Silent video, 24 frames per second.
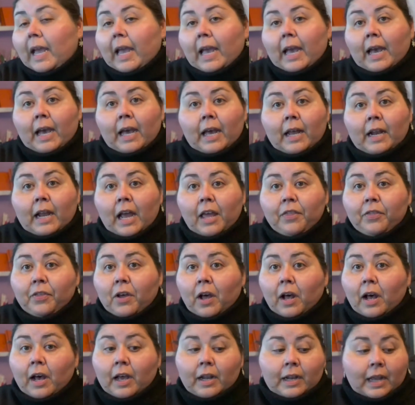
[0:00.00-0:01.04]
And I
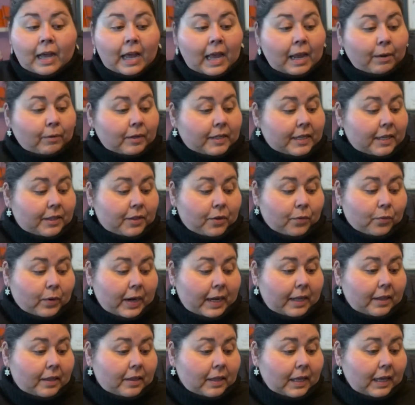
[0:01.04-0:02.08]
thought I did the
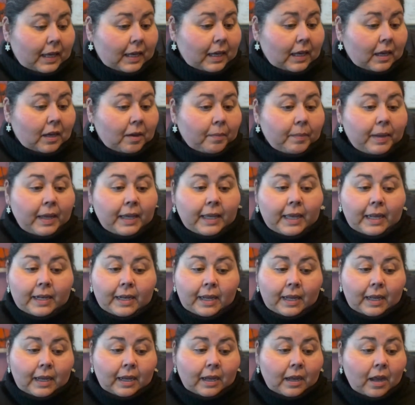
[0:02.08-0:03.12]
right thing by
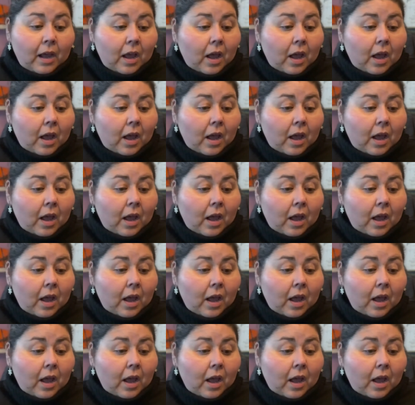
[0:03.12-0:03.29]
getting,